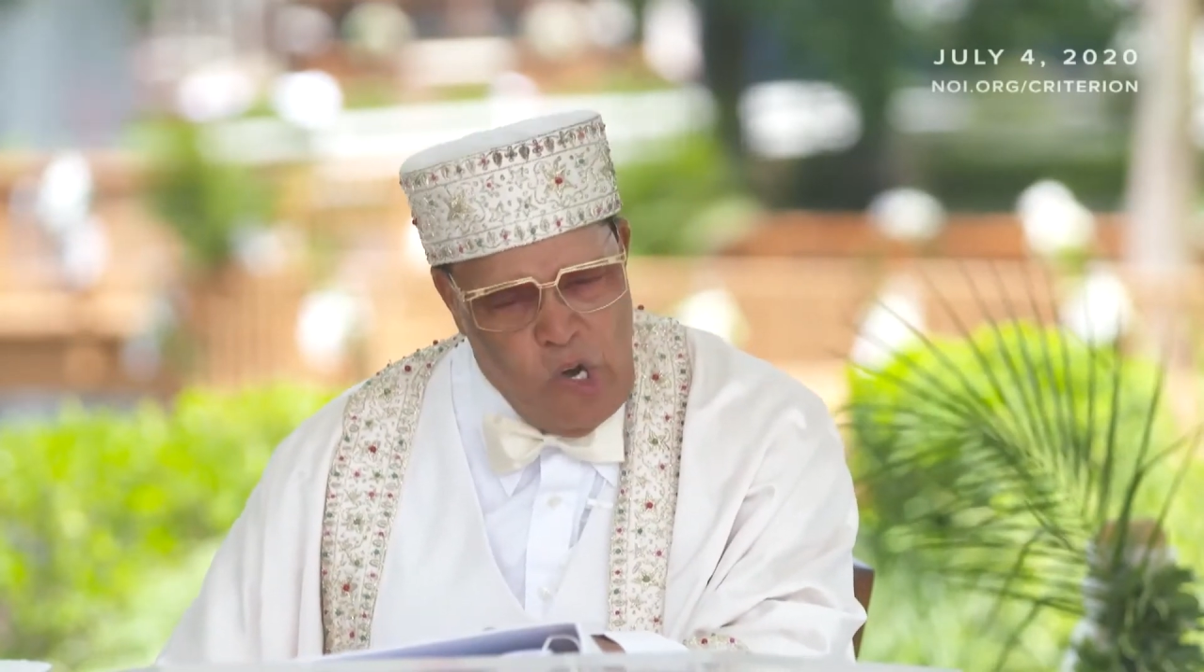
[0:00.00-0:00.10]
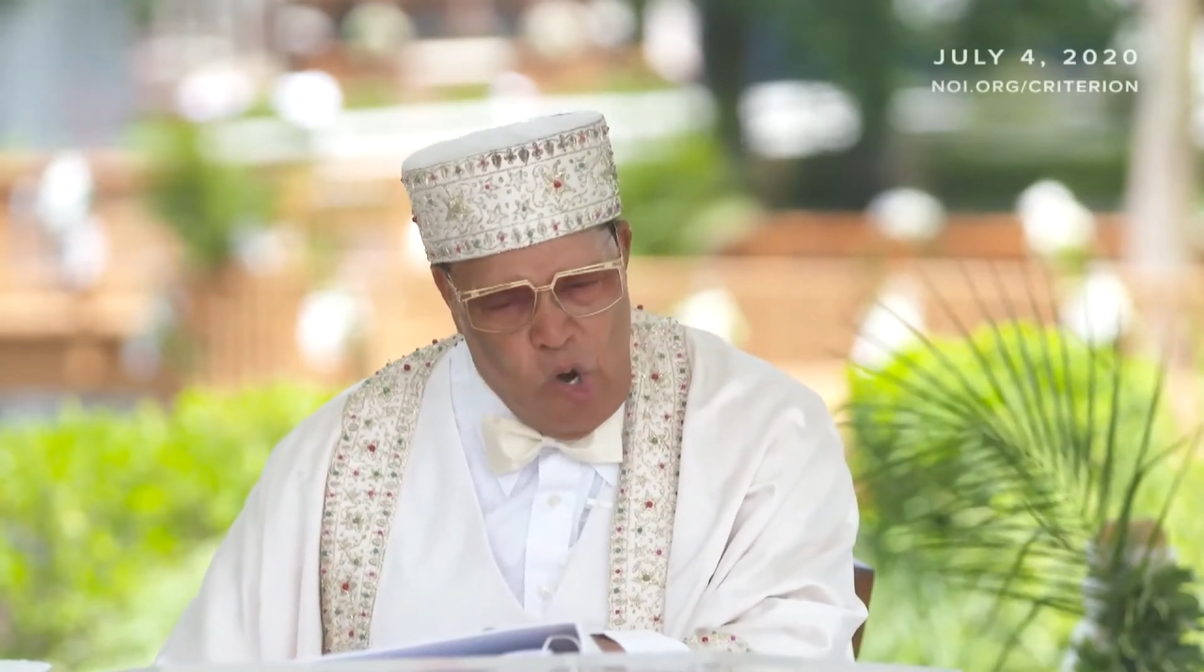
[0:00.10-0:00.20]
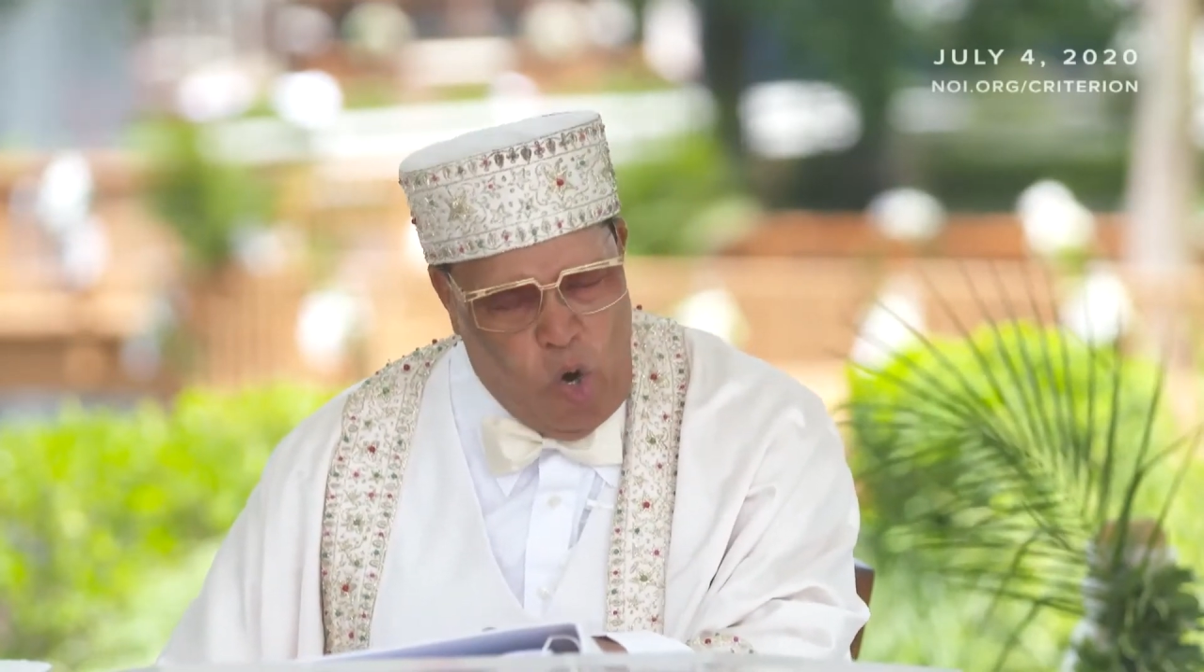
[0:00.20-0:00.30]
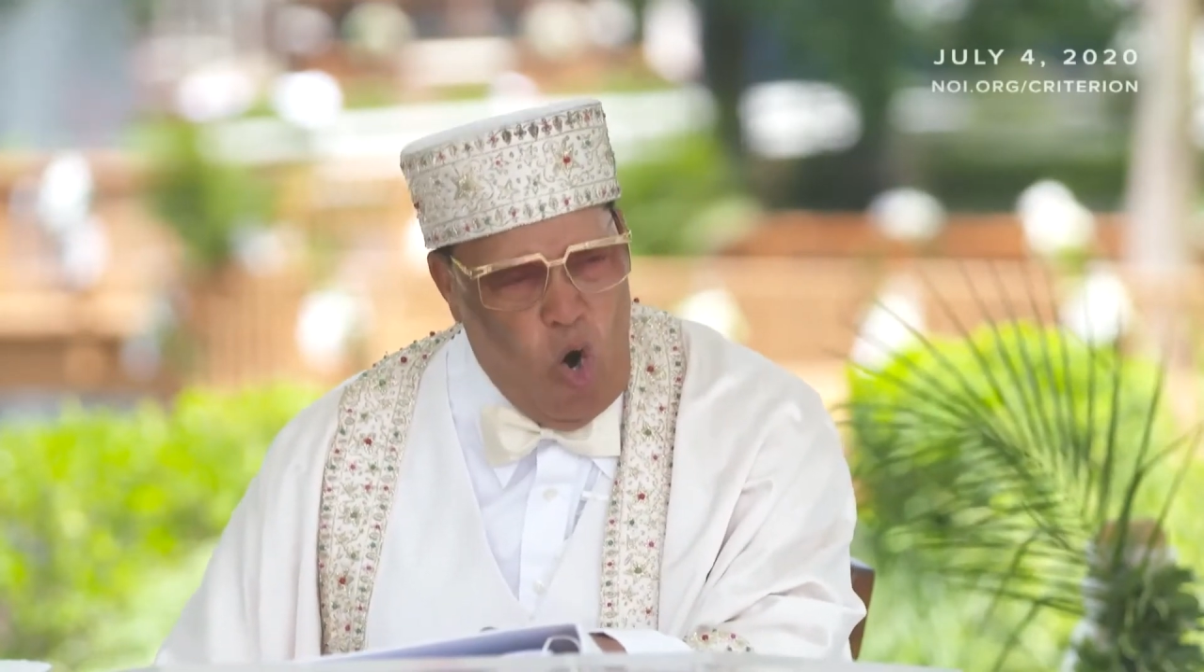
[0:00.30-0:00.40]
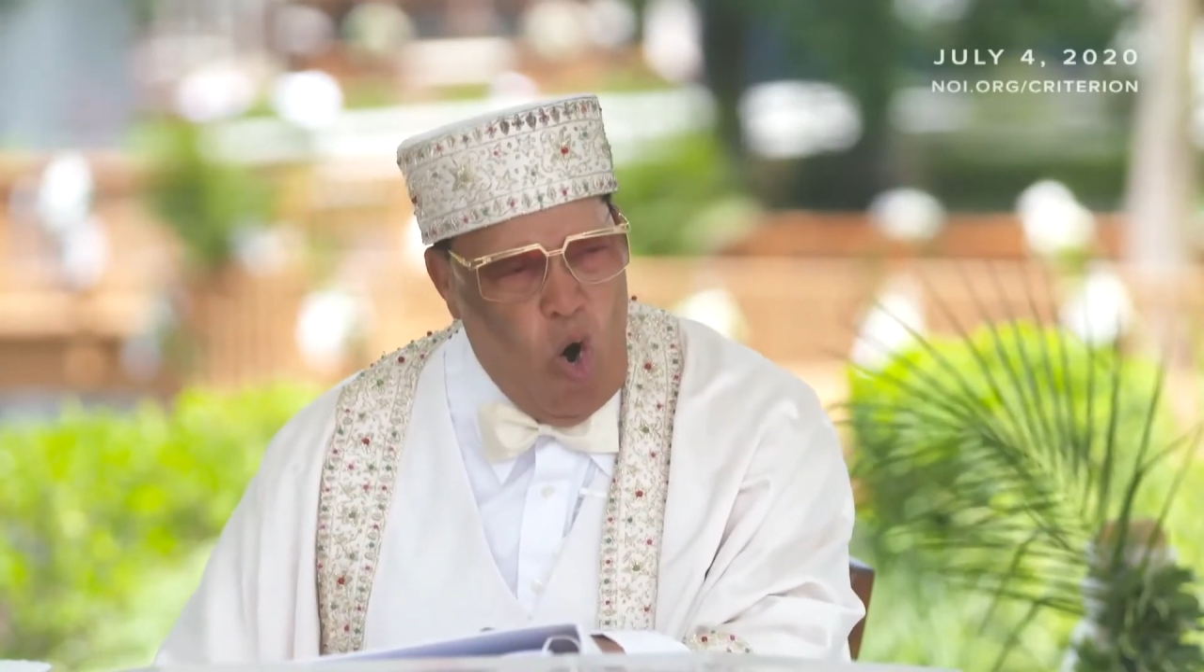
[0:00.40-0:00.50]

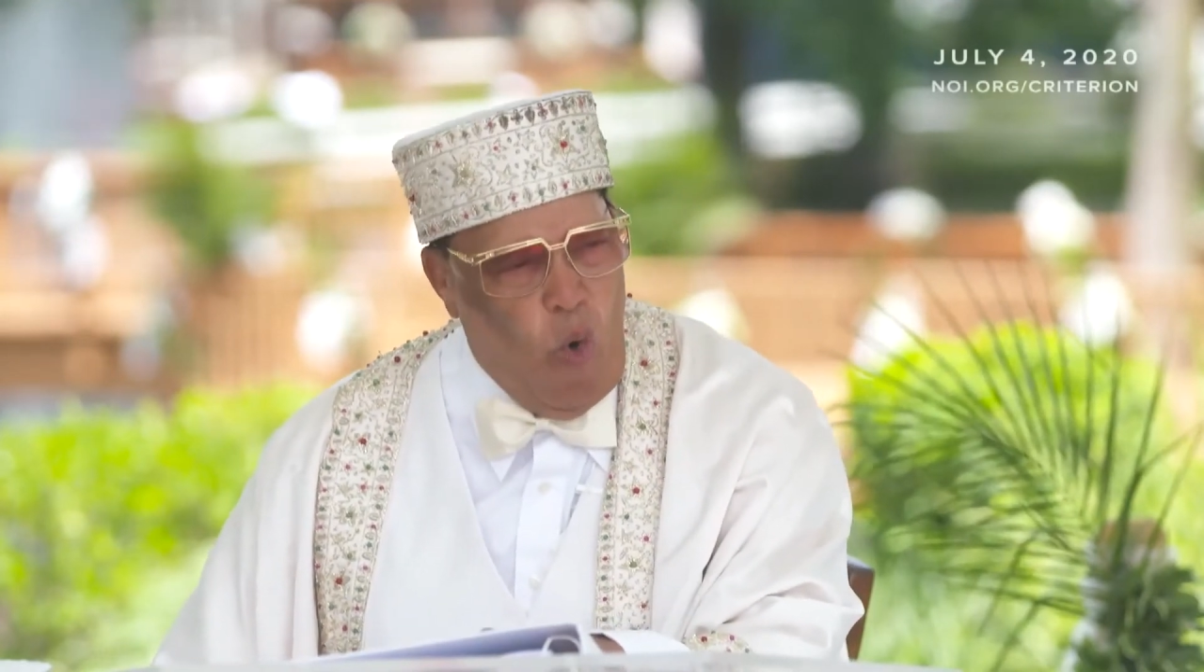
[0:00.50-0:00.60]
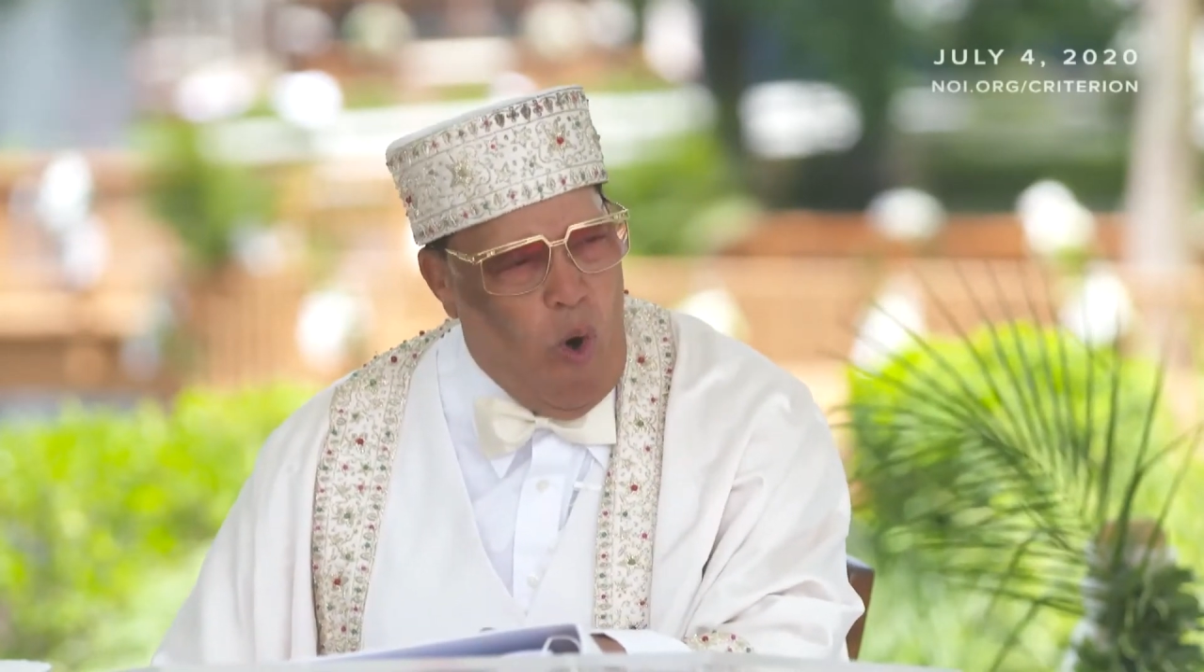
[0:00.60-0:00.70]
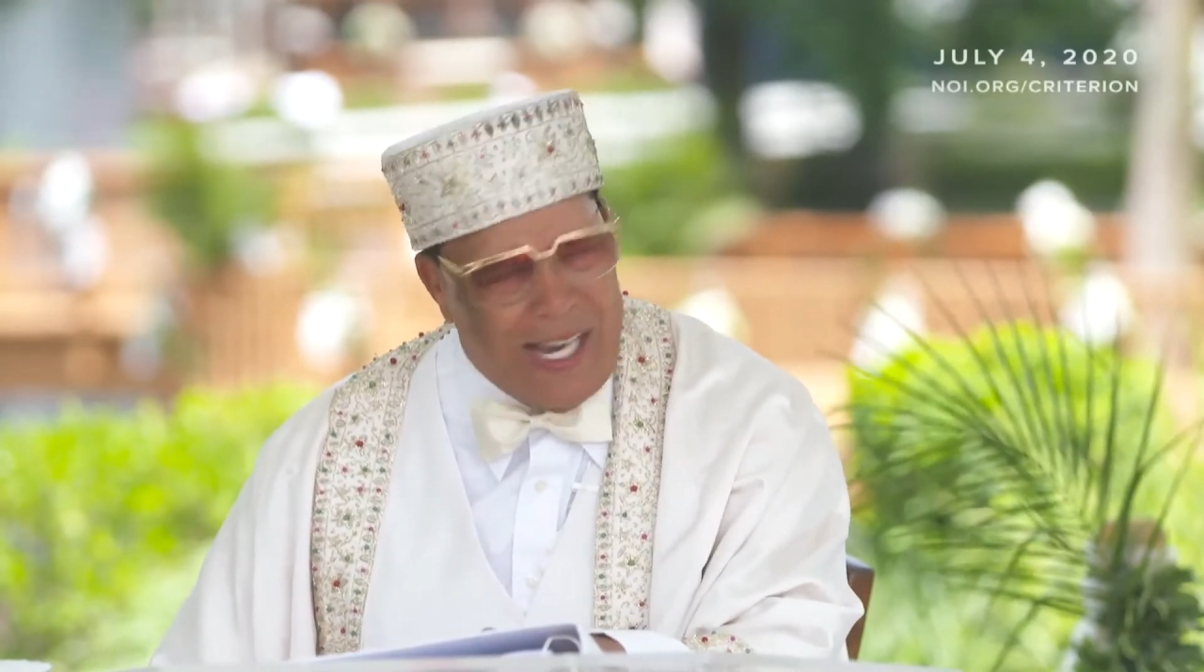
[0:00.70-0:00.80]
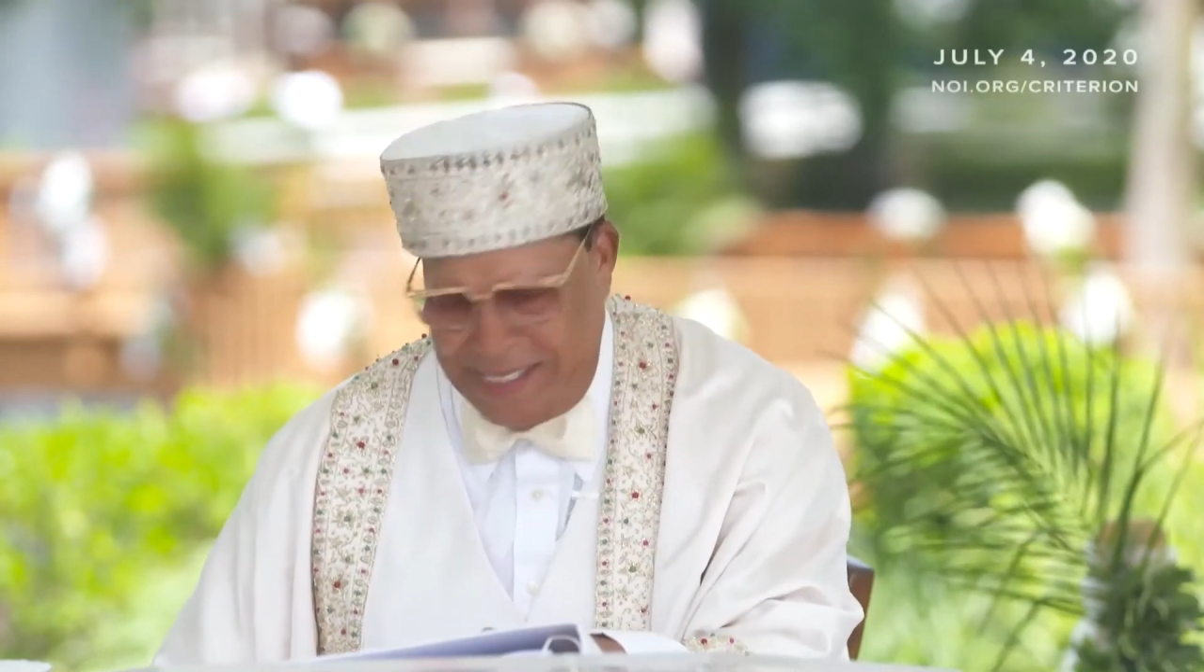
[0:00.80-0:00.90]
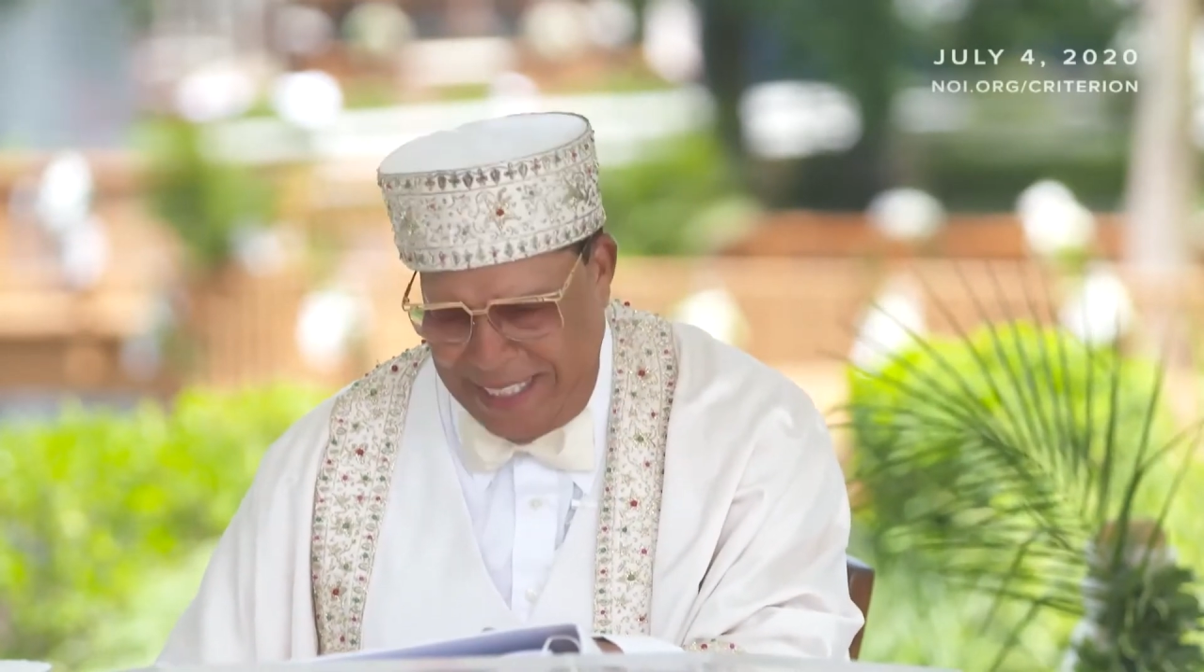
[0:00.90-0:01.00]
Who
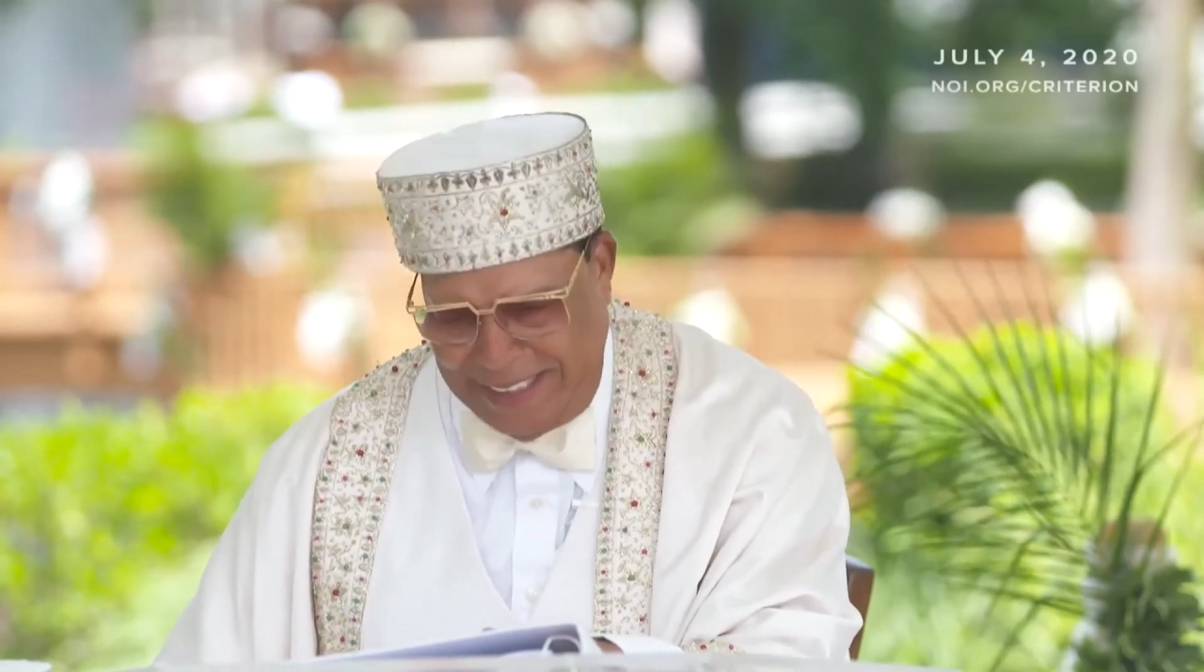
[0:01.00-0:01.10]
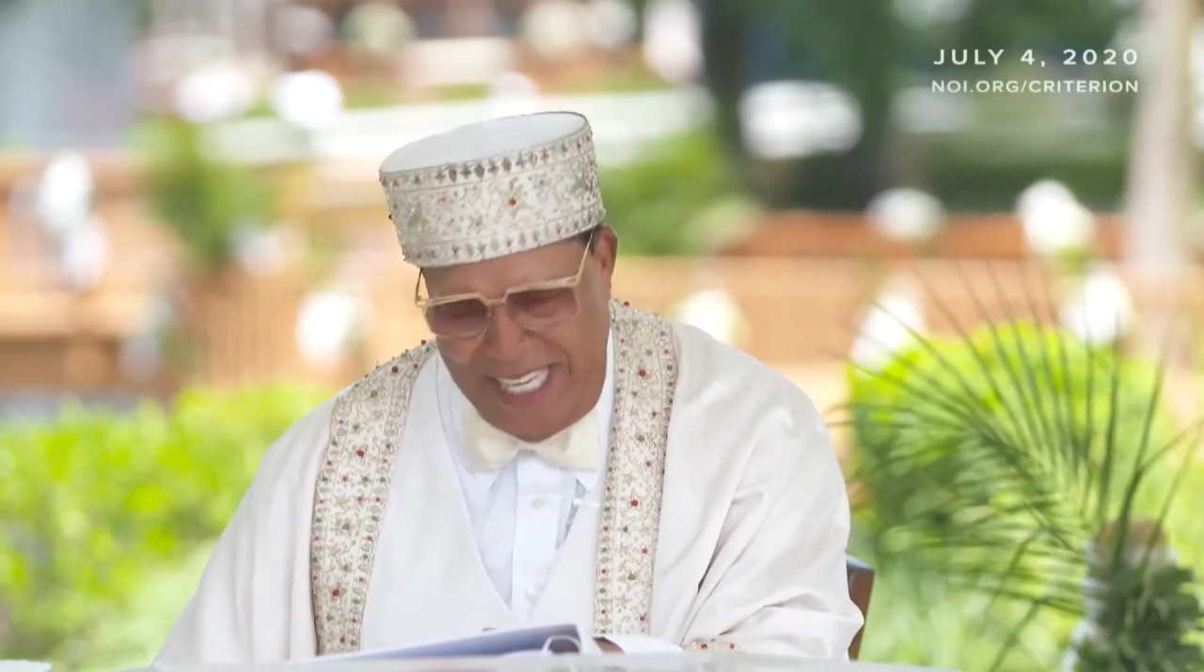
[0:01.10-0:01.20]
was it that